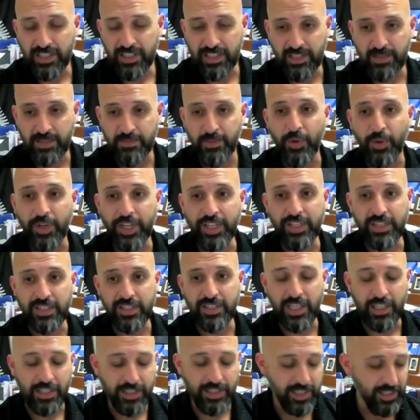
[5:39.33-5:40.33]
This is probably
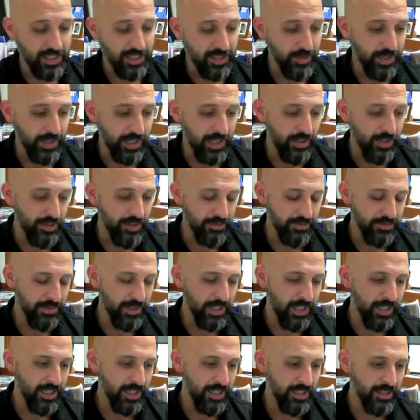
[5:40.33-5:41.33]
insulting to a lot of
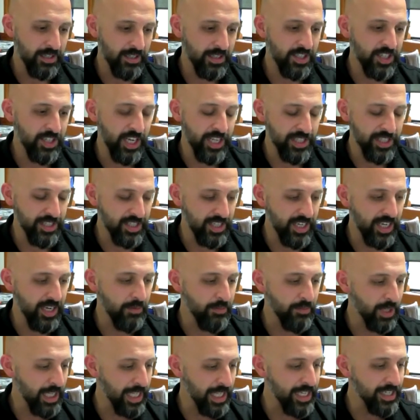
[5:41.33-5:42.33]
uh, Gen Z
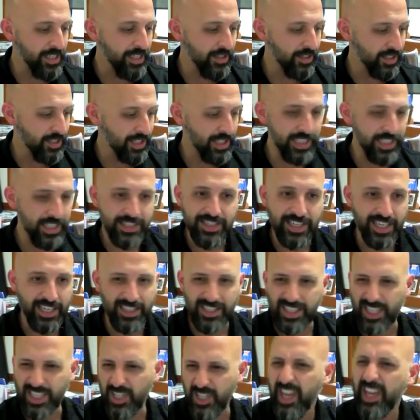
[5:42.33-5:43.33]
and millennials listening. And
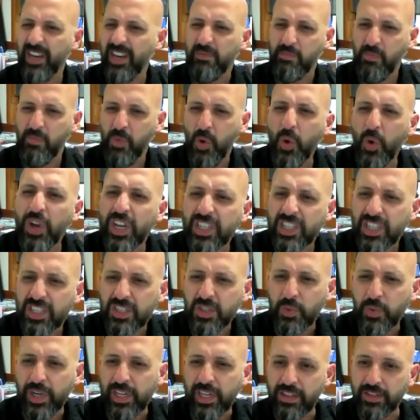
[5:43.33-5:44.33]
say you had a mortgage at
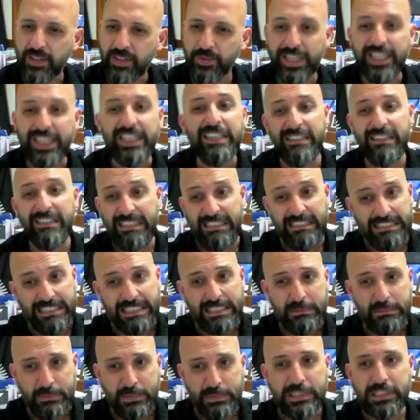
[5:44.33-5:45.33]
23? Yeah,
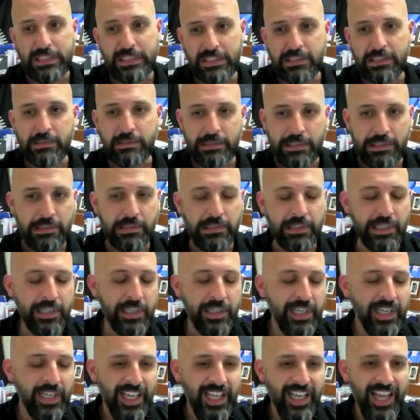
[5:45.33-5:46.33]
a mortgage at 23.
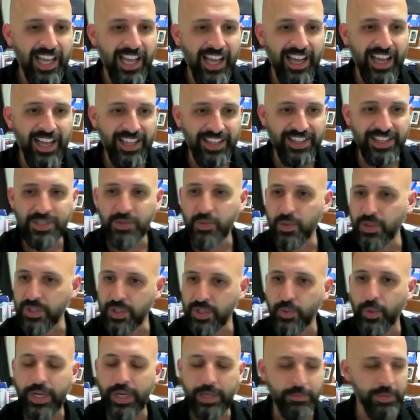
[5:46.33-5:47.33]
Uh, this was
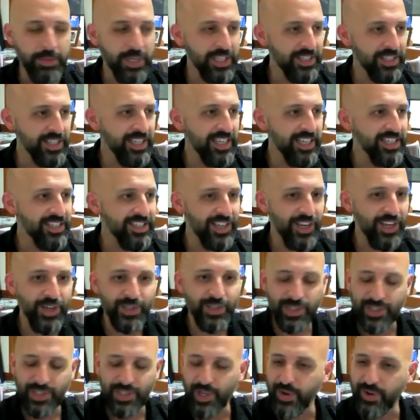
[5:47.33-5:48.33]
20 plus years ago.
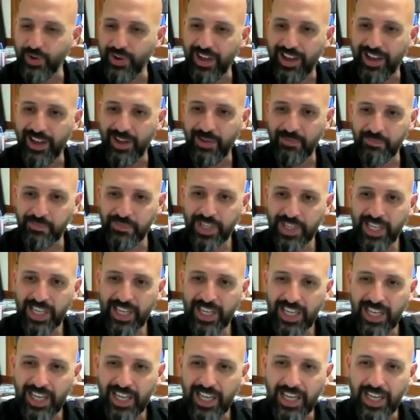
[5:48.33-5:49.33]
So um,
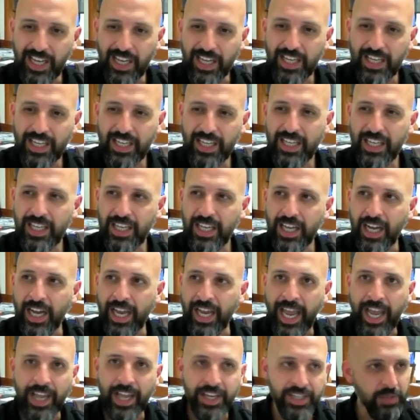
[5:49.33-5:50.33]
uh, I
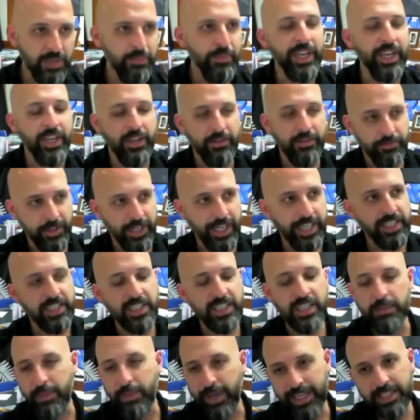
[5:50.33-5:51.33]
had to make it
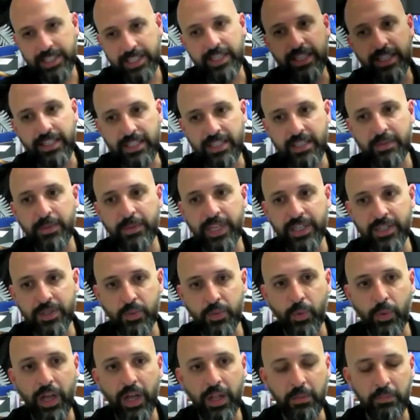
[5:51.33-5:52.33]
financially make sense to me as
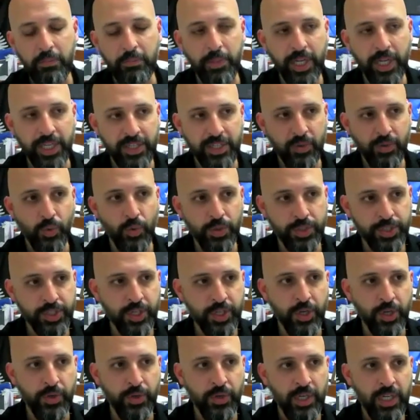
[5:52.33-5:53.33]
well. But
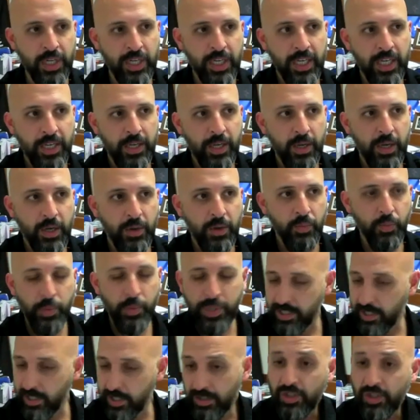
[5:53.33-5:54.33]
also,
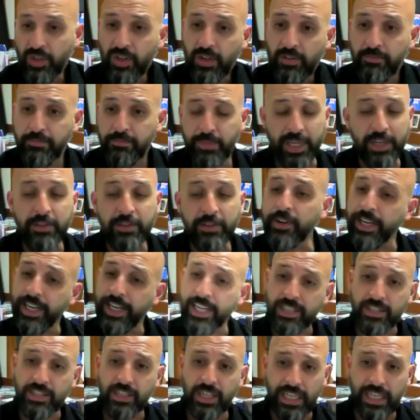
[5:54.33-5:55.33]
we still took a big
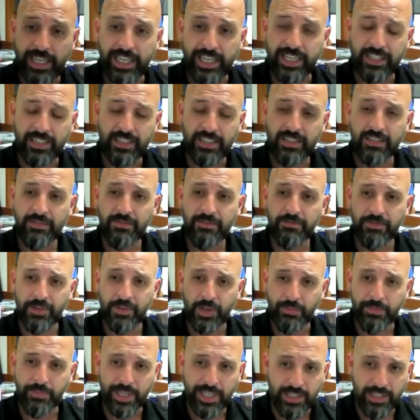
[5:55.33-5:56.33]
financial hit
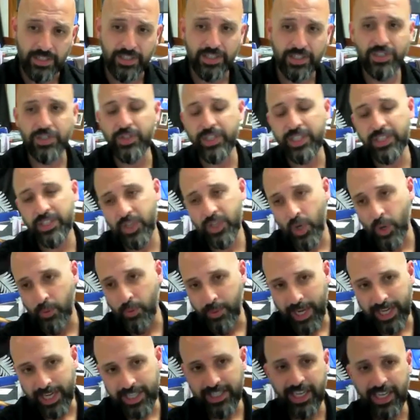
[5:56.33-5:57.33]
from industry to go
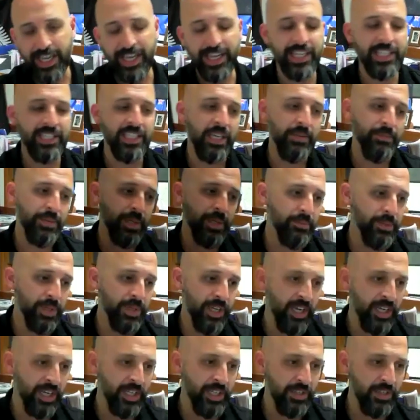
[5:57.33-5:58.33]
back to academia,
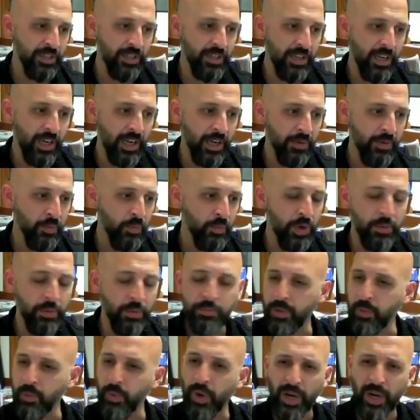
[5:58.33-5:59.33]
but I, I wouldn't
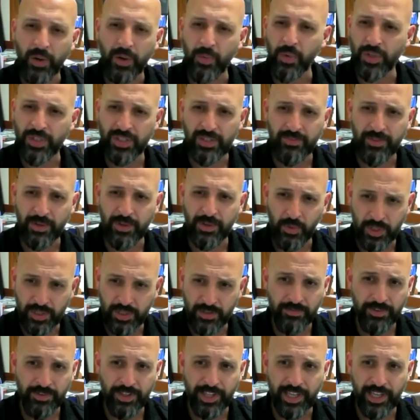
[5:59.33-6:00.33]
be where I was if it
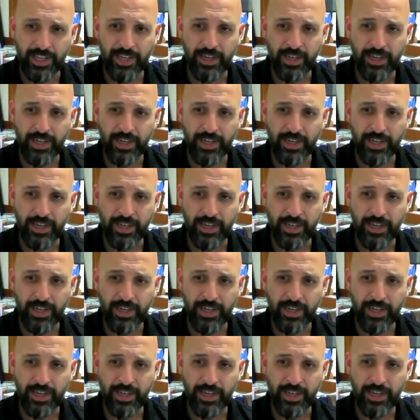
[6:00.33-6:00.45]
wasn't for that.